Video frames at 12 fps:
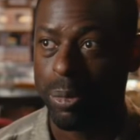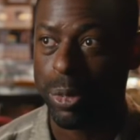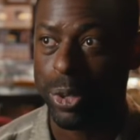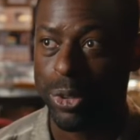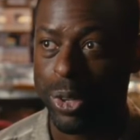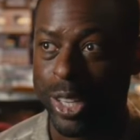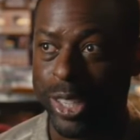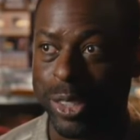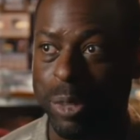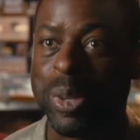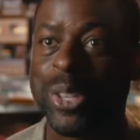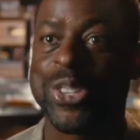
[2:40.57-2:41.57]
Madrid is
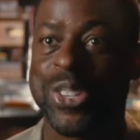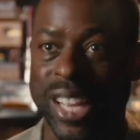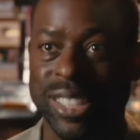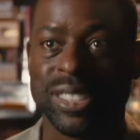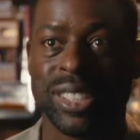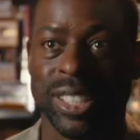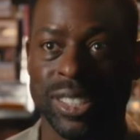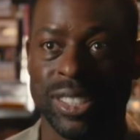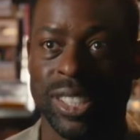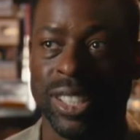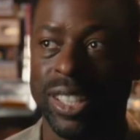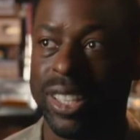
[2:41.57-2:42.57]
a majestic
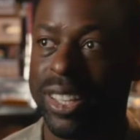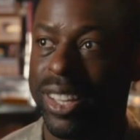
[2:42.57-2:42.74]
city.